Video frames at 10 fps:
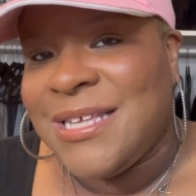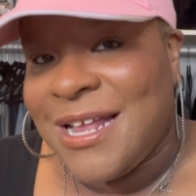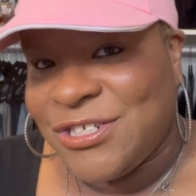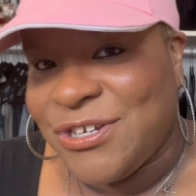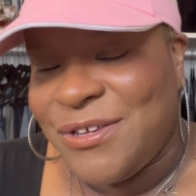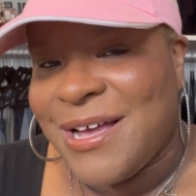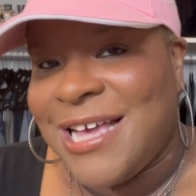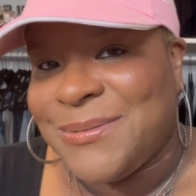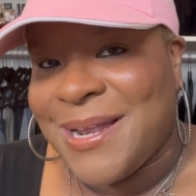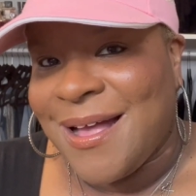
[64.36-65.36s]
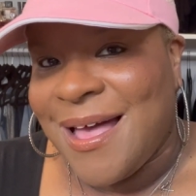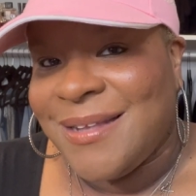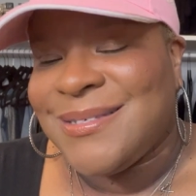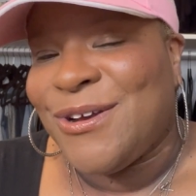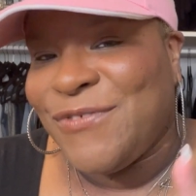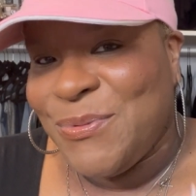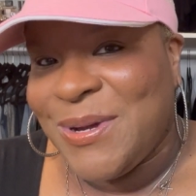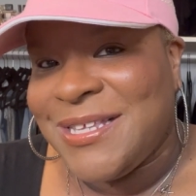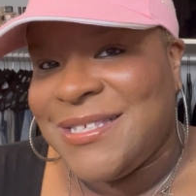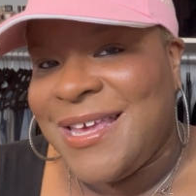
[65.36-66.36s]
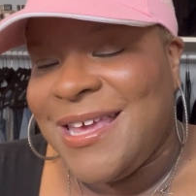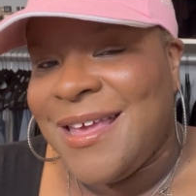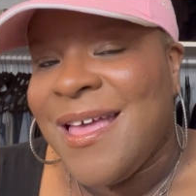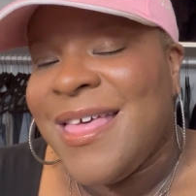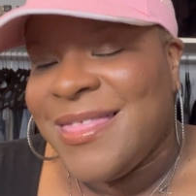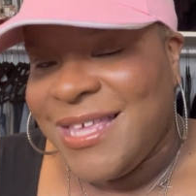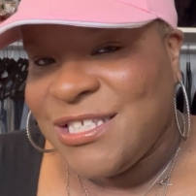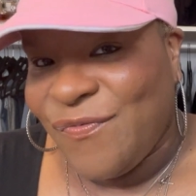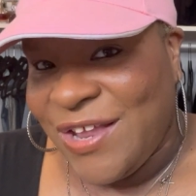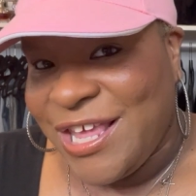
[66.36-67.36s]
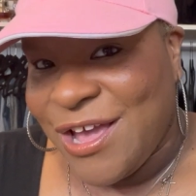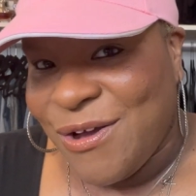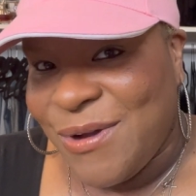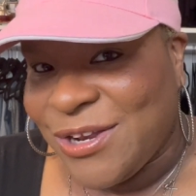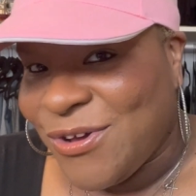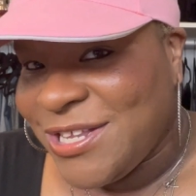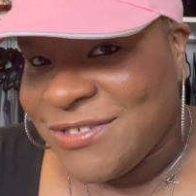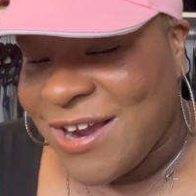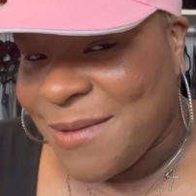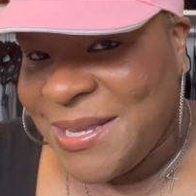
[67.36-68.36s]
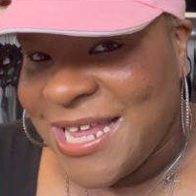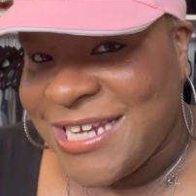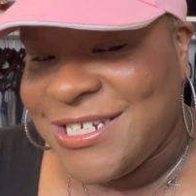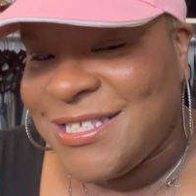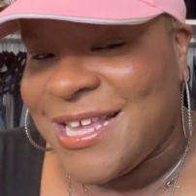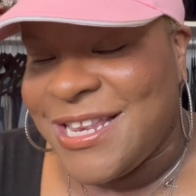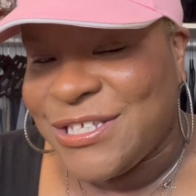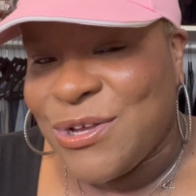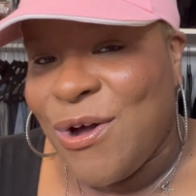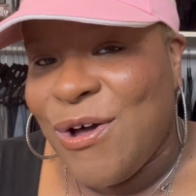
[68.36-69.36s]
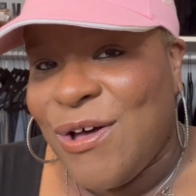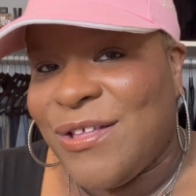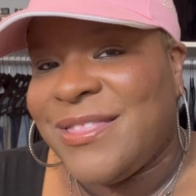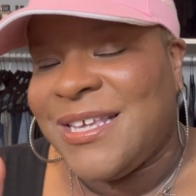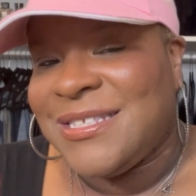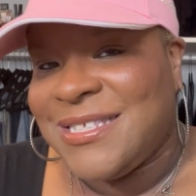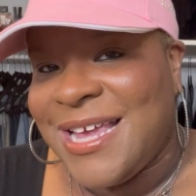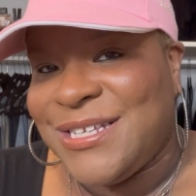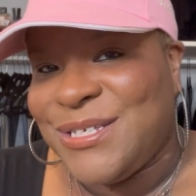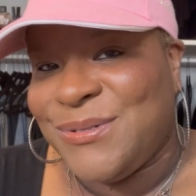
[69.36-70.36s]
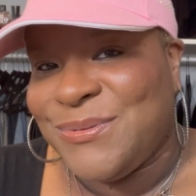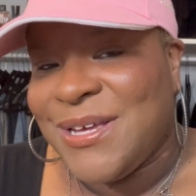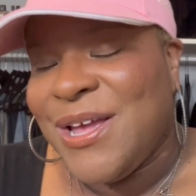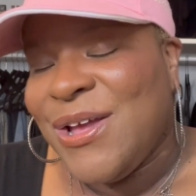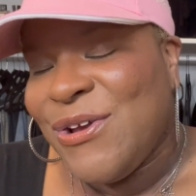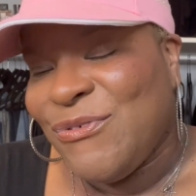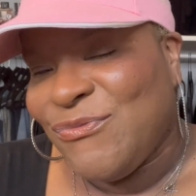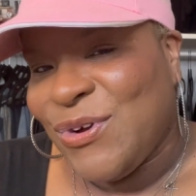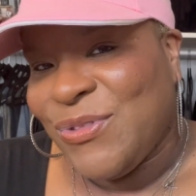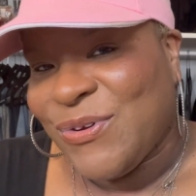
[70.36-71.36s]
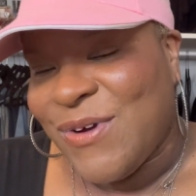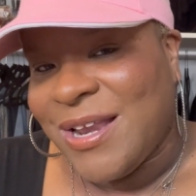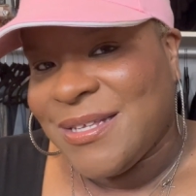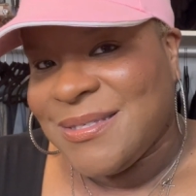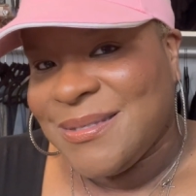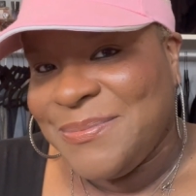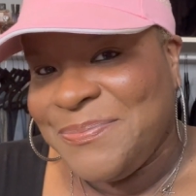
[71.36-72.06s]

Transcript: and I'll show you guys what I got. So if you want to see this video and all these recommendations and this haul, then stay tuned. Roll the credits.